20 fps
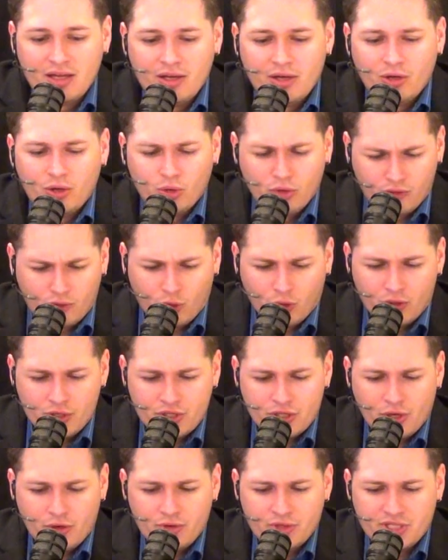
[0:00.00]
who of course
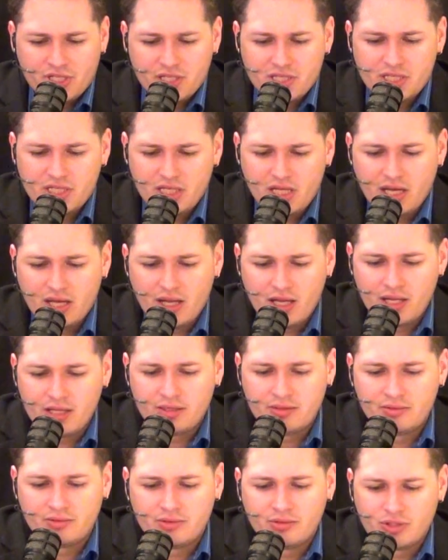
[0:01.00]
hosts a
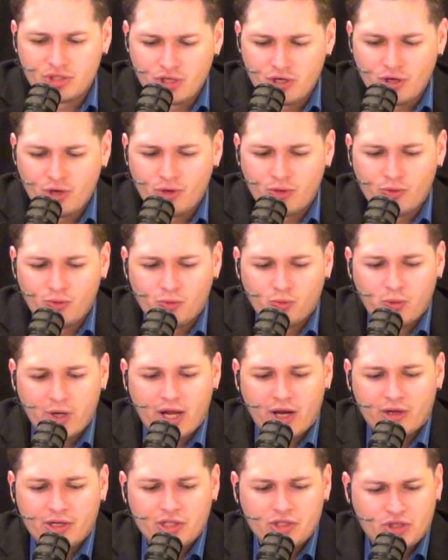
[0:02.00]
CNN show
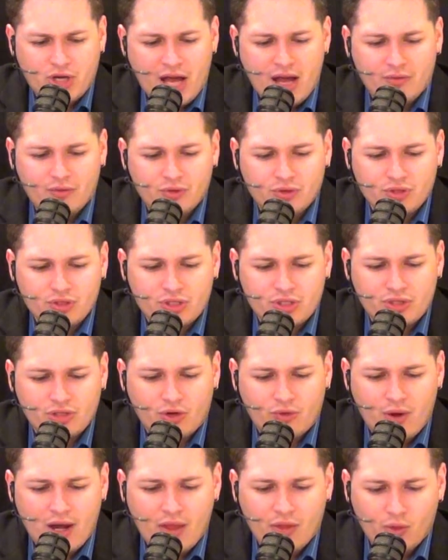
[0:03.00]
where he travels
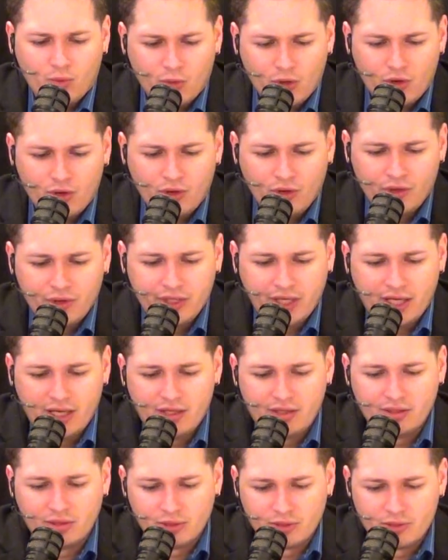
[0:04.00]
around the world
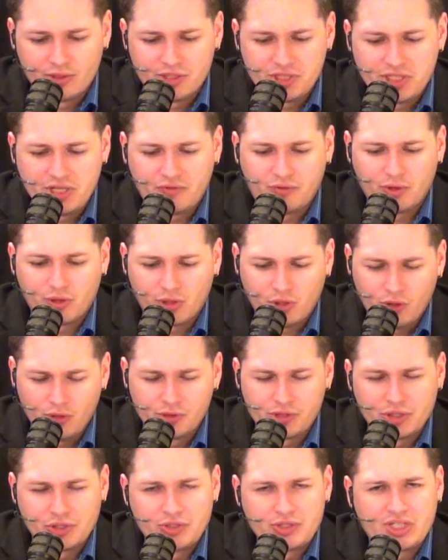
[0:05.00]
and learns different
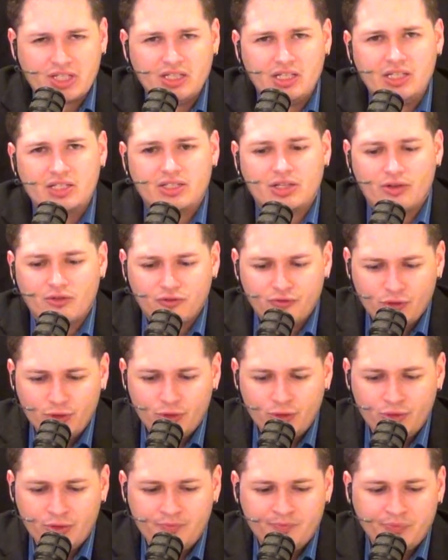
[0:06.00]
cultures and eats their
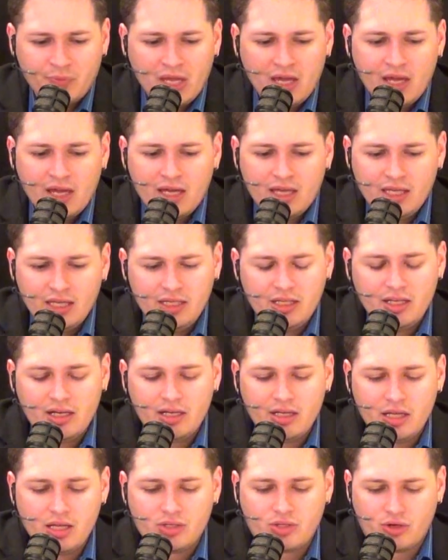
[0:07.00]
food, he did an
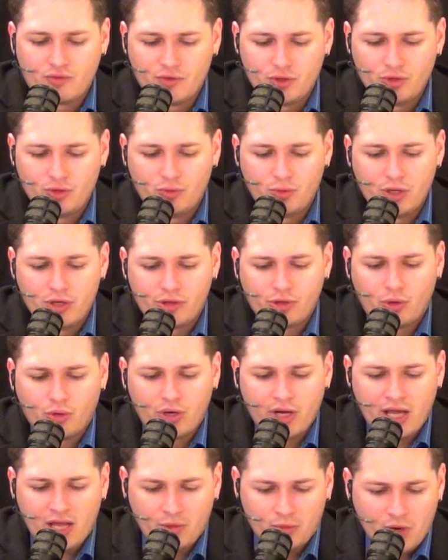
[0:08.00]
interview with
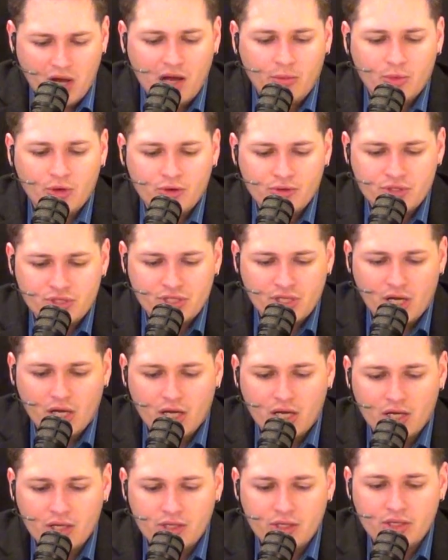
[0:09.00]
Jorge Ramos
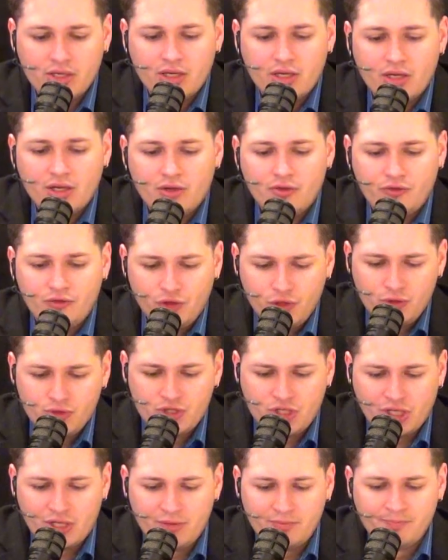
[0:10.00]
on
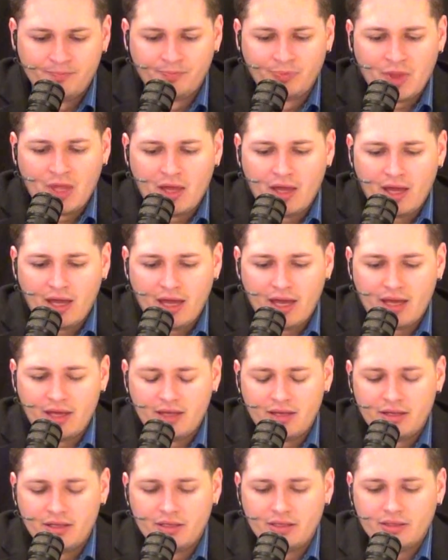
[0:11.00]
Fusion.
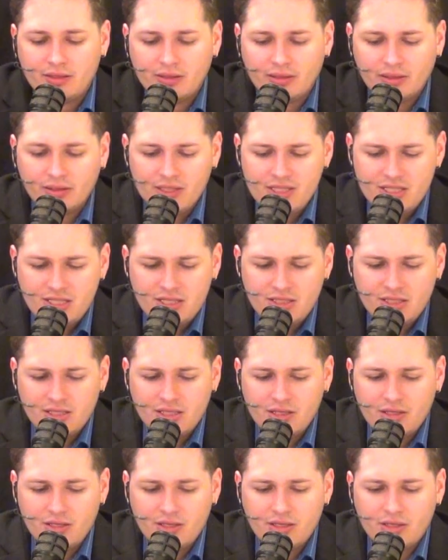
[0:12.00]
And listen
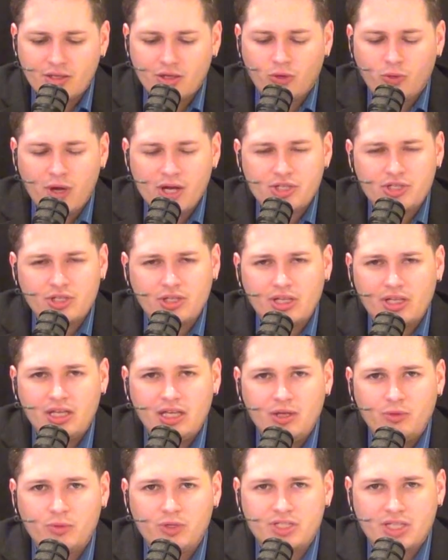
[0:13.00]
to the question that
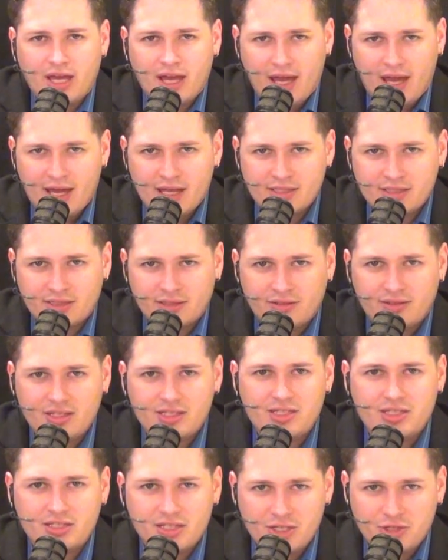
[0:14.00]
he was asked.
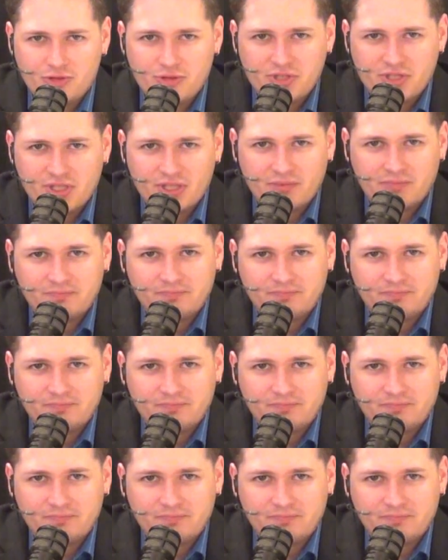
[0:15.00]
This is interesting.